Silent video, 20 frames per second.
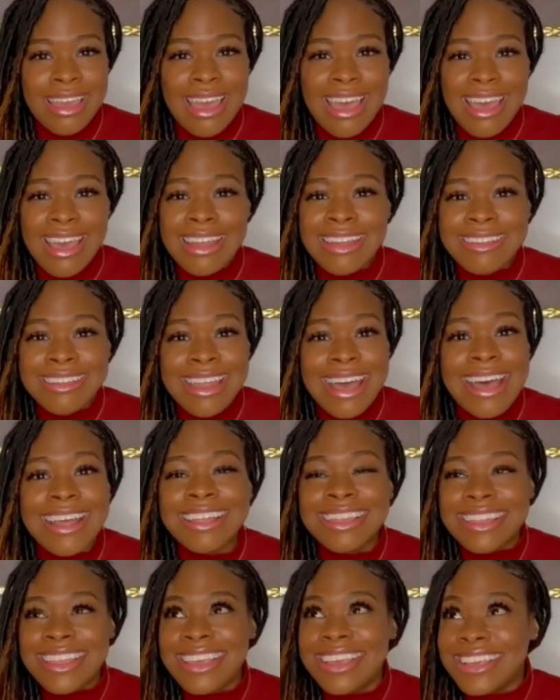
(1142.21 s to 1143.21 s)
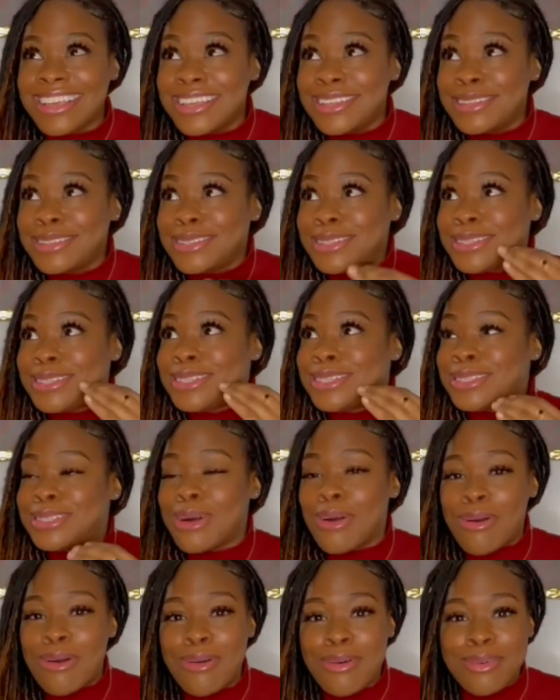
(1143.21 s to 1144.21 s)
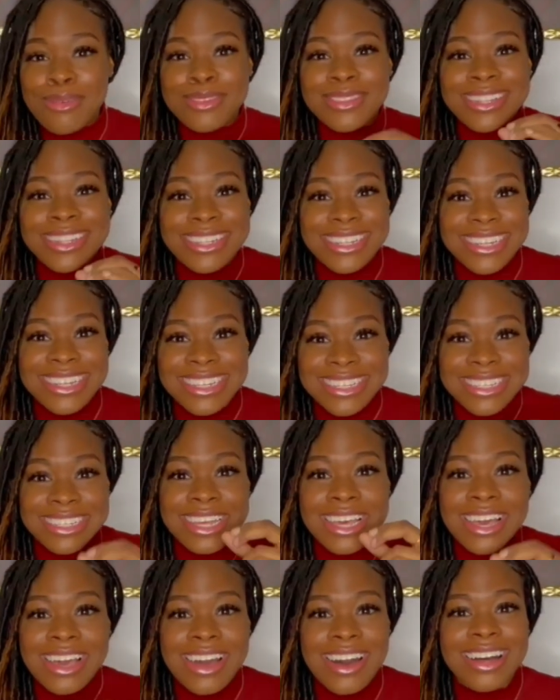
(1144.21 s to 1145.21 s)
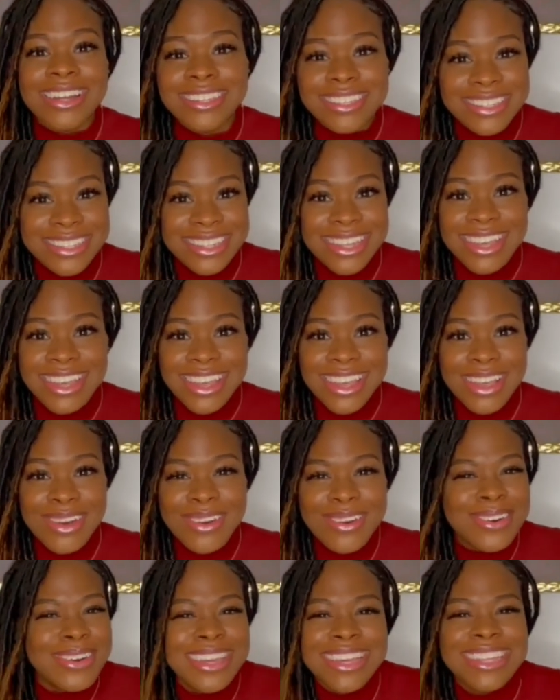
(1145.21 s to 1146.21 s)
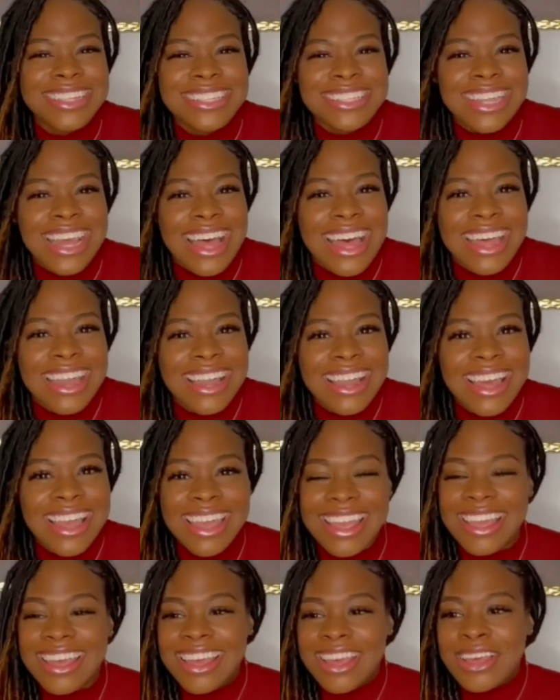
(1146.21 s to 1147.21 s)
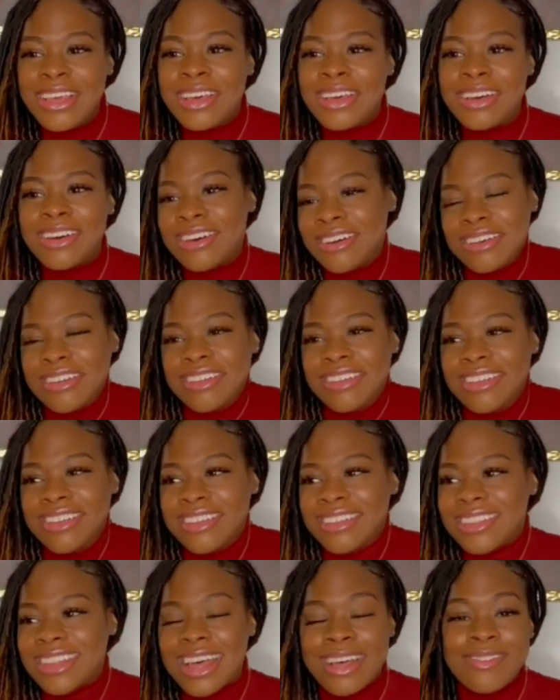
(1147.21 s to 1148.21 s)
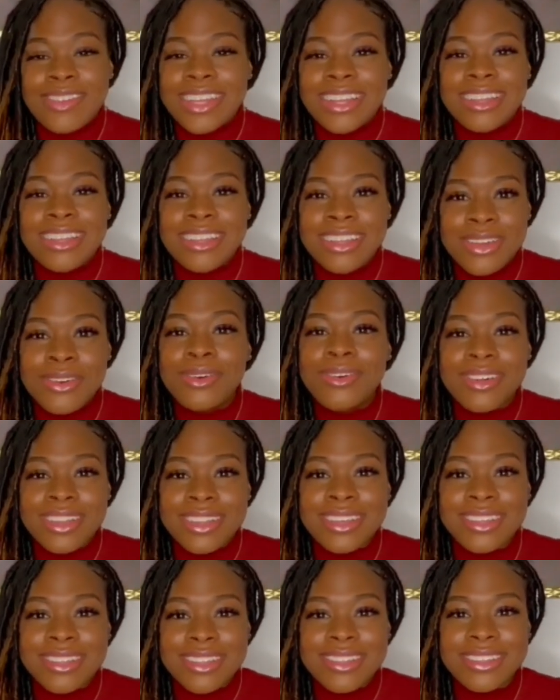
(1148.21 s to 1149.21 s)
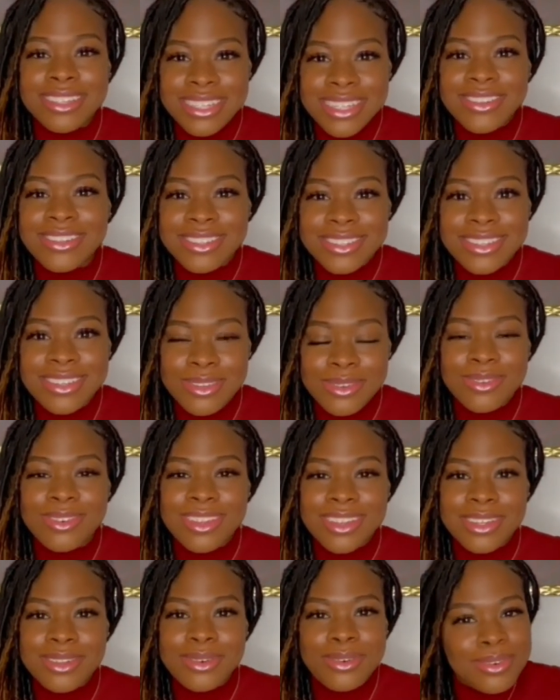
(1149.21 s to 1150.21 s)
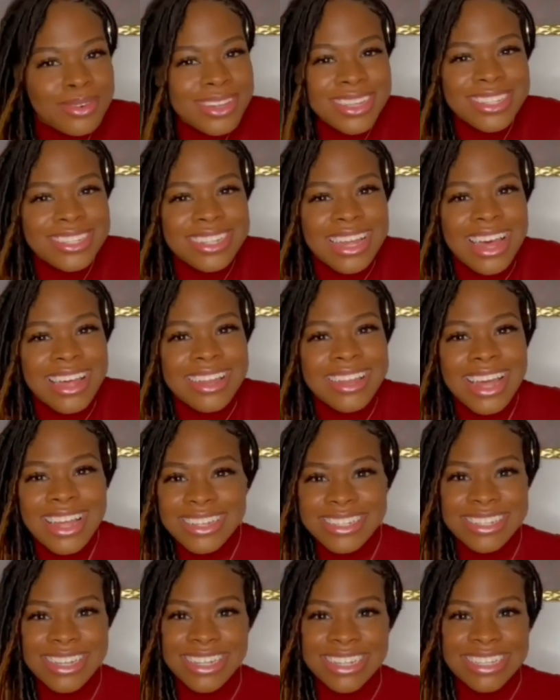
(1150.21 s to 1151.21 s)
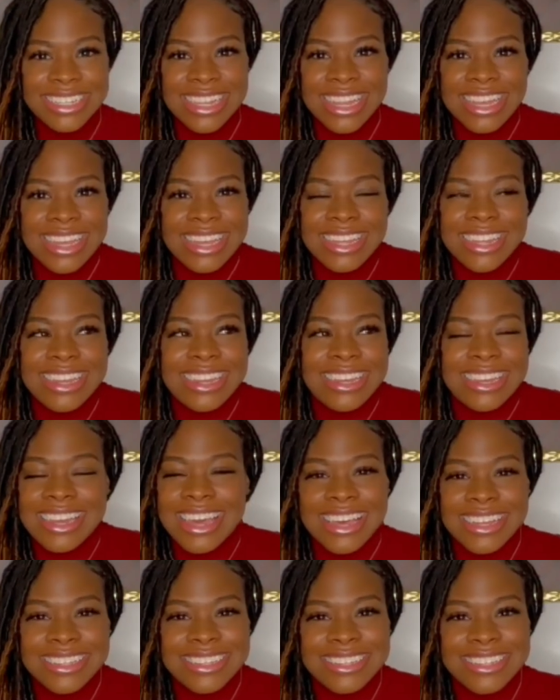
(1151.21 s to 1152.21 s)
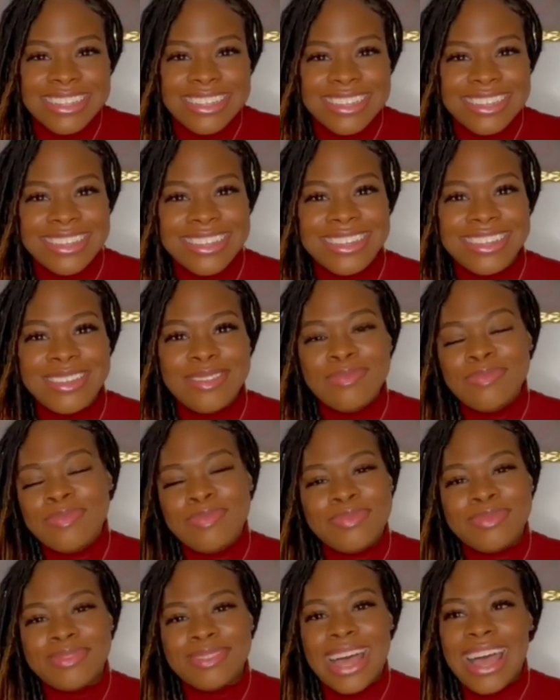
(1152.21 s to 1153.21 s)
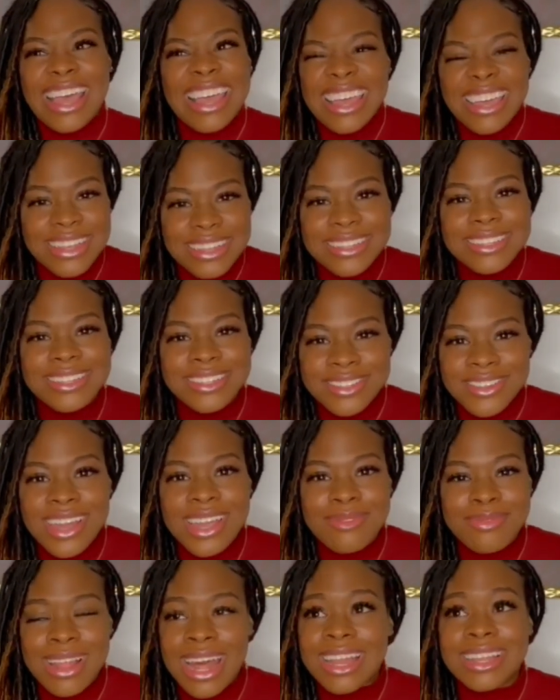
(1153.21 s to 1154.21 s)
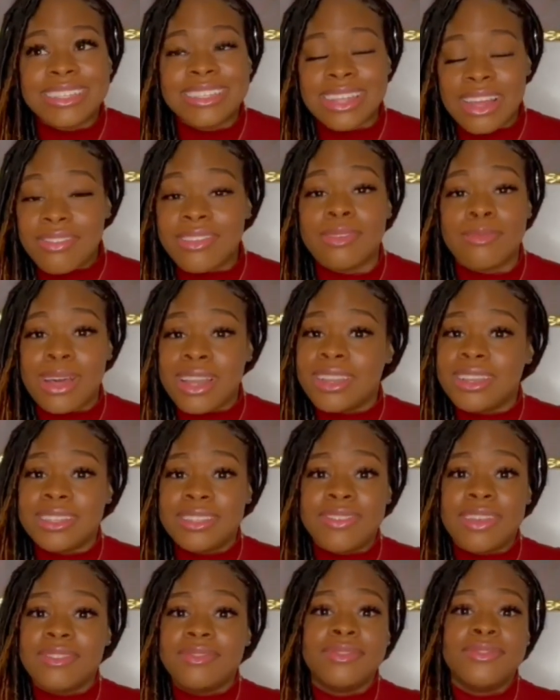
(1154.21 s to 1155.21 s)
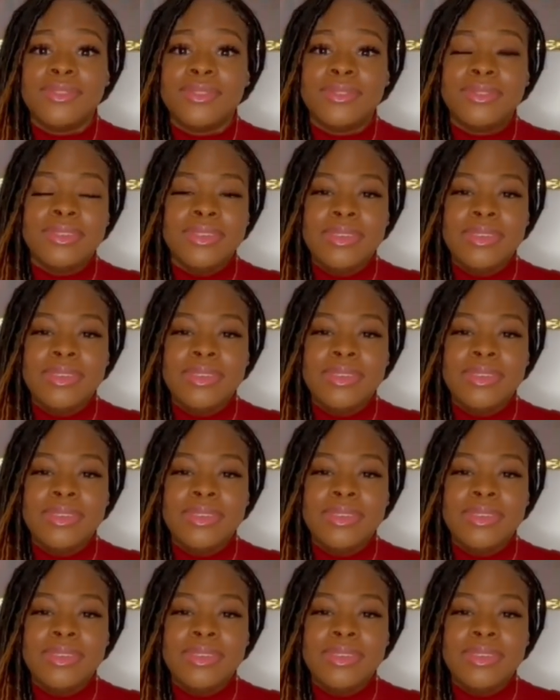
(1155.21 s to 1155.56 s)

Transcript: And that thing is so disgusting. Who eats that? Like, I mean, Google it. Seriously, Google it. Who eats that? That's just like nasty. I hate tripe. That is definitely my least favorite food.